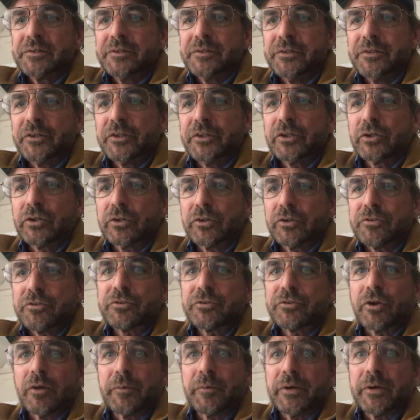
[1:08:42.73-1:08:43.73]
You're going to grow the
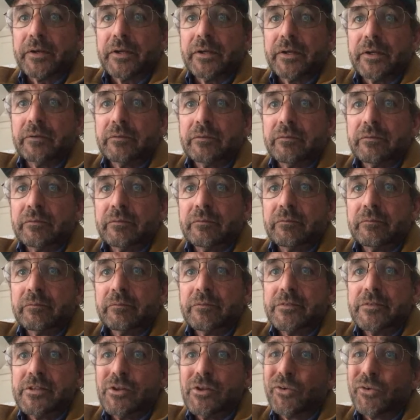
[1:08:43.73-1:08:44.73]
strawberry in,
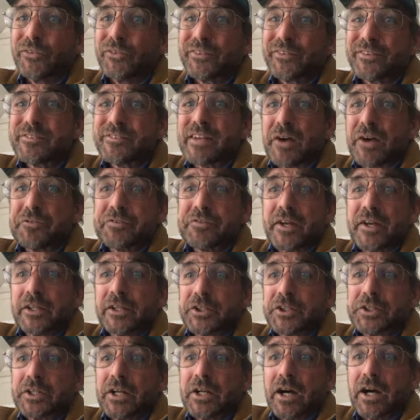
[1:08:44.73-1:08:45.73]
you know, south side of
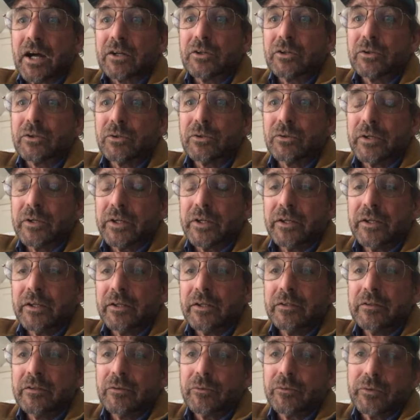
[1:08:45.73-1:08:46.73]
Chicago
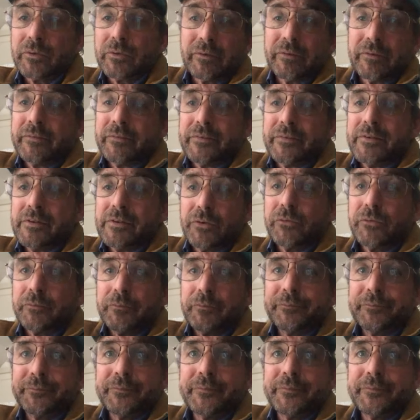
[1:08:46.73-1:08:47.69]
and, you know, or, you know,